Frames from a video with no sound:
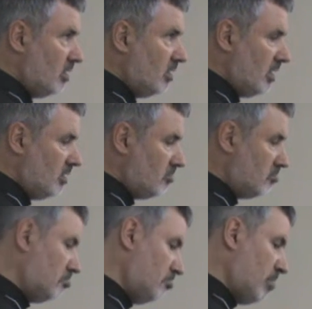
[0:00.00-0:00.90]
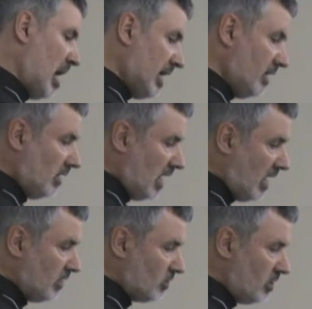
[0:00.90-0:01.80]
Yet, by and
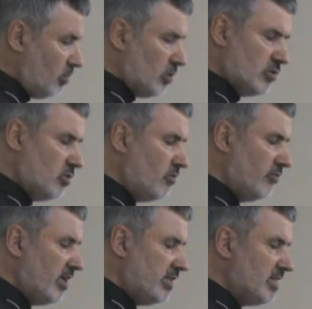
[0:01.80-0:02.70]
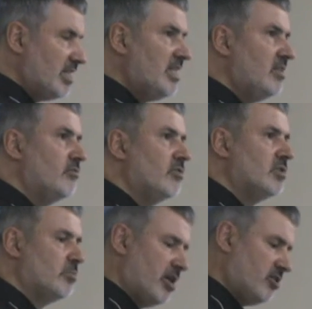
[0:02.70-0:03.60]
large, there was no felt need for
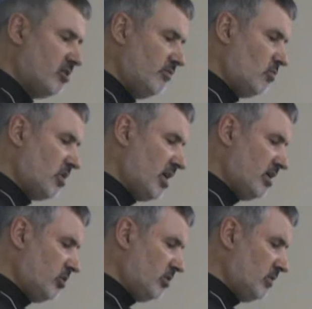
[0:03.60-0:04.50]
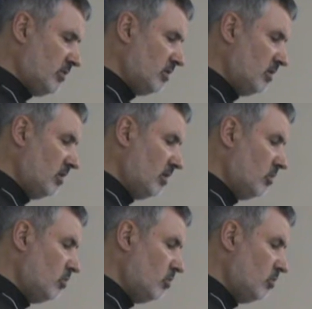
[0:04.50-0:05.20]
special vocations